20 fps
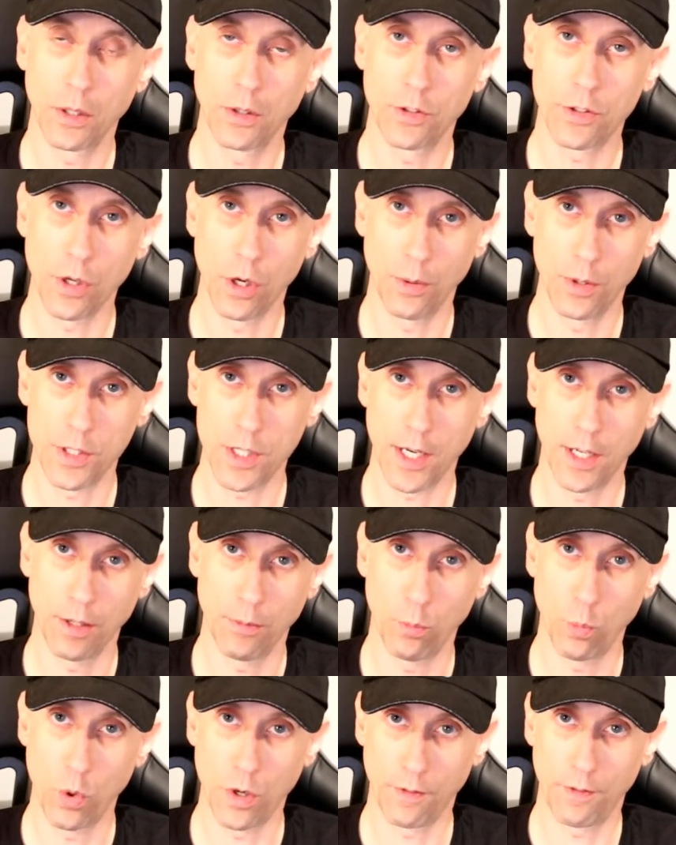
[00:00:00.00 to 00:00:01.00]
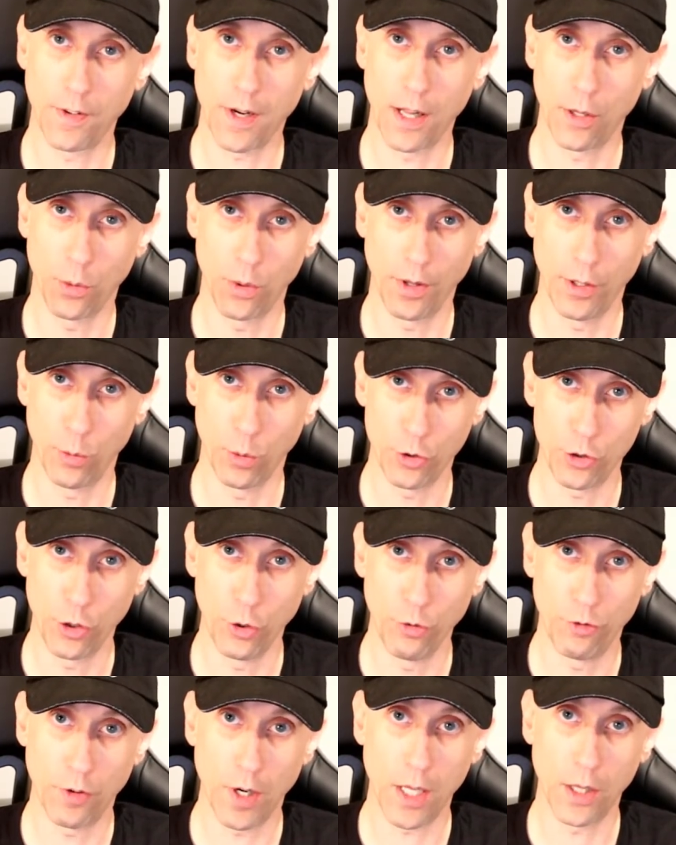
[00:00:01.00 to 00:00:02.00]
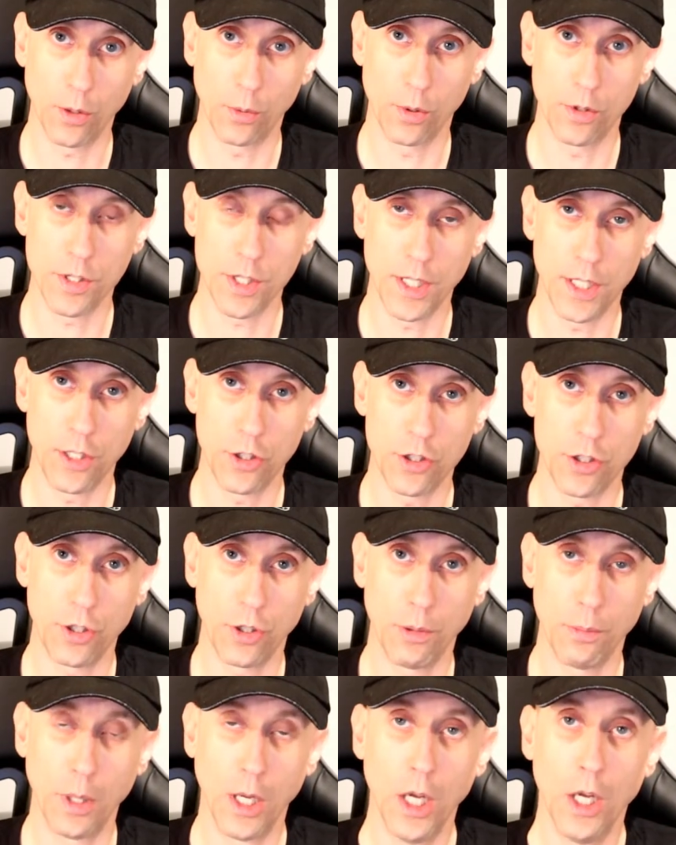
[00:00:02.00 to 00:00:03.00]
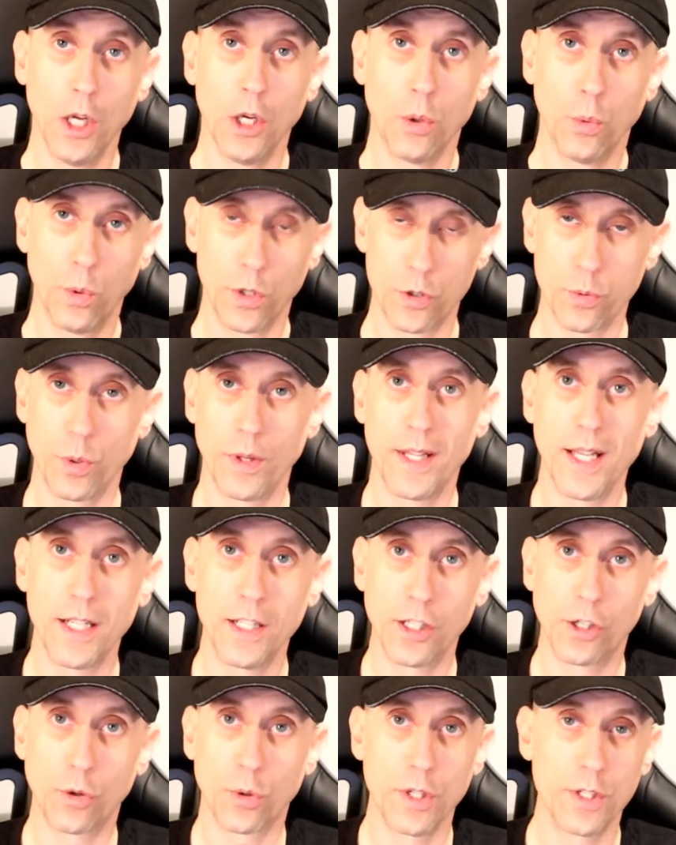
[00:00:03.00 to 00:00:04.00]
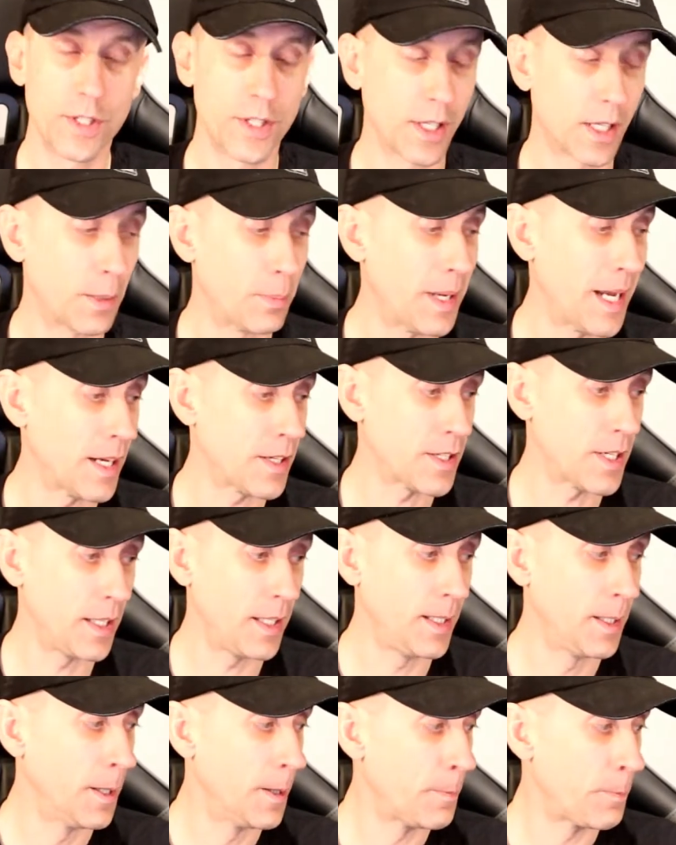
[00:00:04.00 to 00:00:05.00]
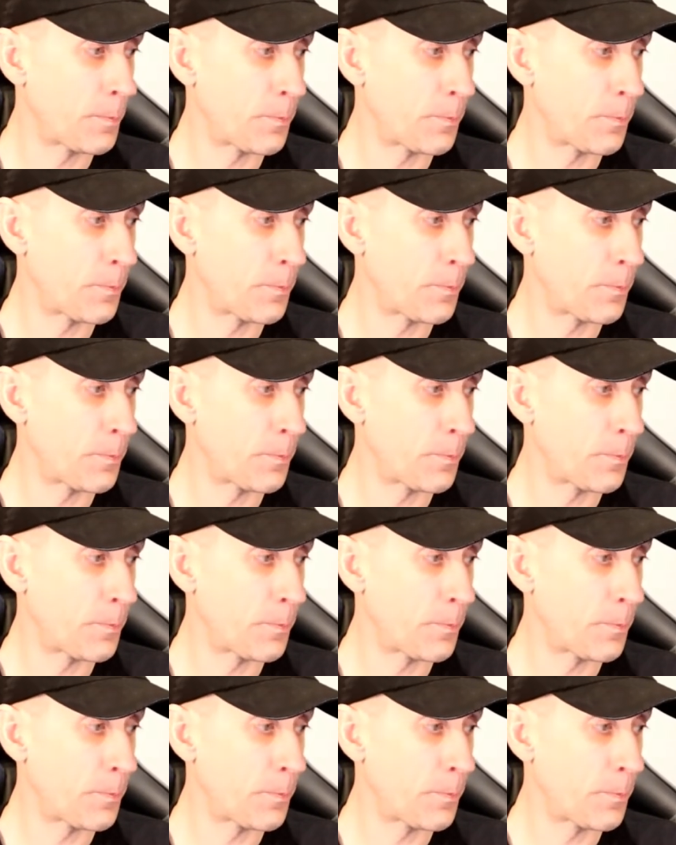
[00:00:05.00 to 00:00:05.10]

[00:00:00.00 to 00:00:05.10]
So instead of 1 follower, there were 2 followers in each tube, which would then decrease the capacity.